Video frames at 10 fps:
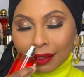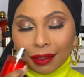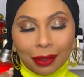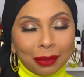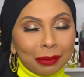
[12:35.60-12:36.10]

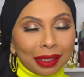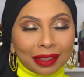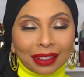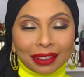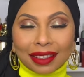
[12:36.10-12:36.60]
Oh my
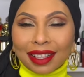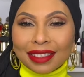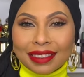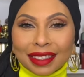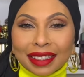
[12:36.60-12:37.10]
God,
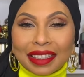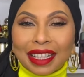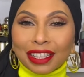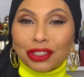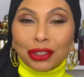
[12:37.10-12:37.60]
guys,
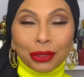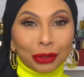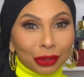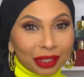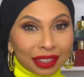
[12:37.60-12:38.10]
get your nose
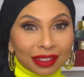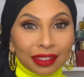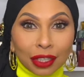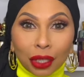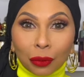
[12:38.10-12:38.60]
on this.
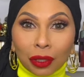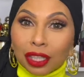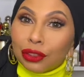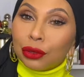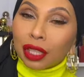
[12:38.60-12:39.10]
No,
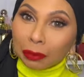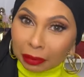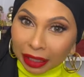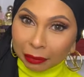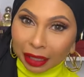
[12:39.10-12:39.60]
do not
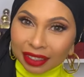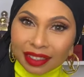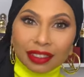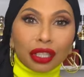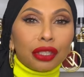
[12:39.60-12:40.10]
blind buy
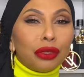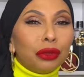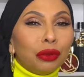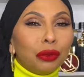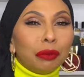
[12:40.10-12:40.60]
this.
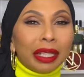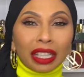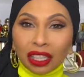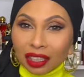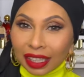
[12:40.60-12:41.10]
You may
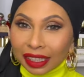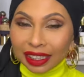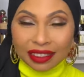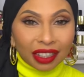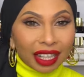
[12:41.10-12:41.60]
not like it.
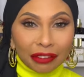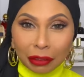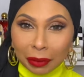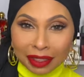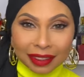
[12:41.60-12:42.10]
It's not
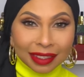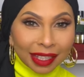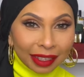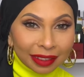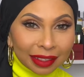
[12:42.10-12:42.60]
everybody's
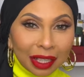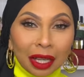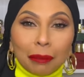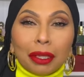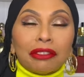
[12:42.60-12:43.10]
taste.
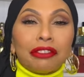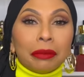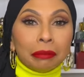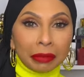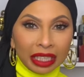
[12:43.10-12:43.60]
But for
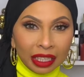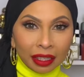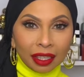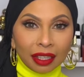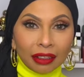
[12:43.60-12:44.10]
me,
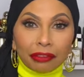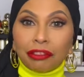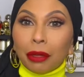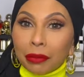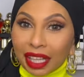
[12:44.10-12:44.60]

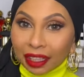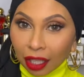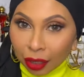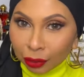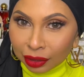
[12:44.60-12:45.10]
from that
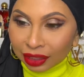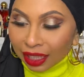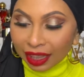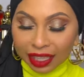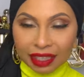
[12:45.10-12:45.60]
house,
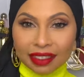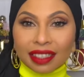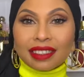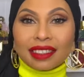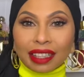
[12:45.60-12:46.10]
this
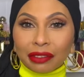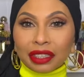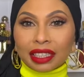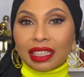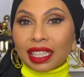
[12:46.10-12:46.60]
is
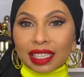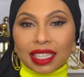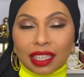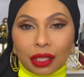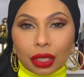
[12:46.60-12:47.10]
definitely a
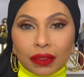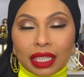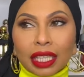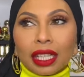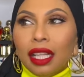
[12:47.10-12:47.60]
10 out of
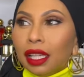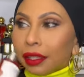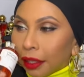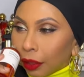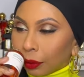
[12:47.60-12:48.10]
10.
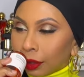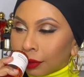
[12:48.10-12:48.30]
Now,